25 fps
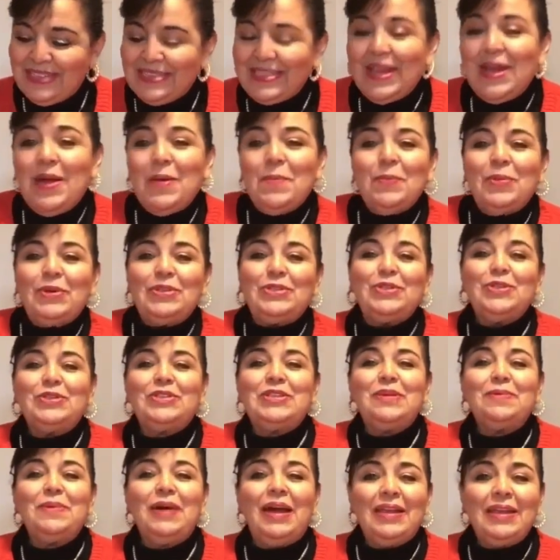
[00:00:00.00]
shapes,
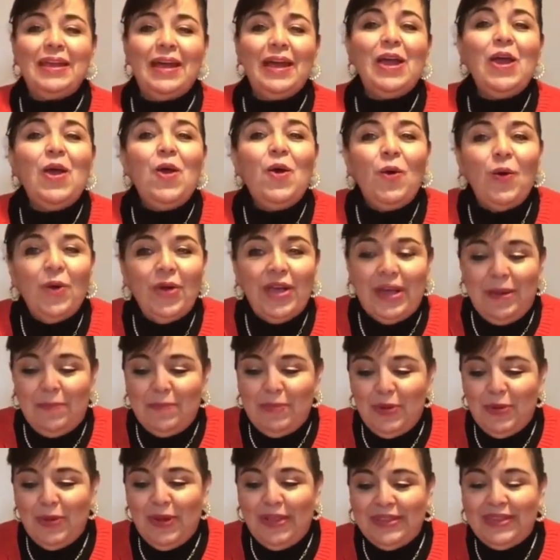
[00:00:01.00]
and with the
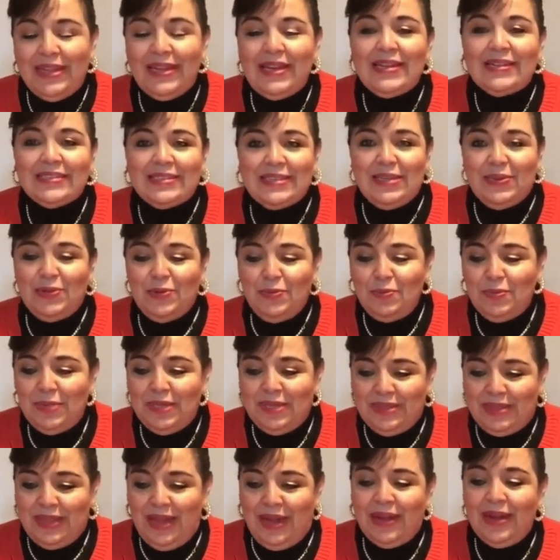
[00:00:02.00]
color
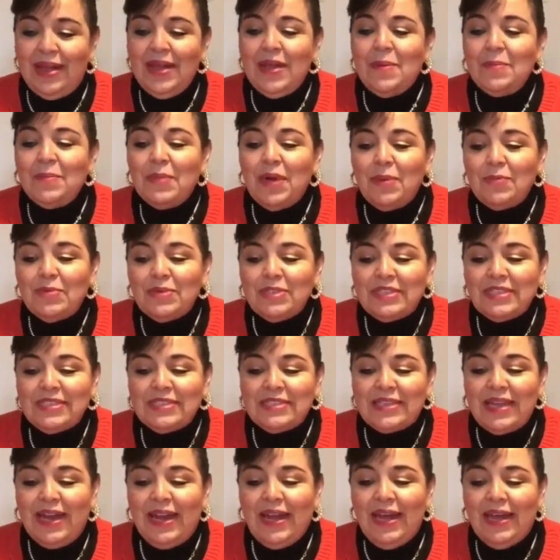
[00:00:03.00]
of this
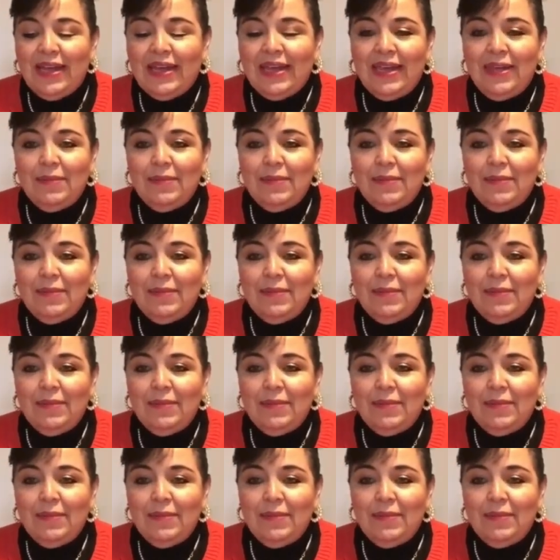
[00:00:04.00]
beautiful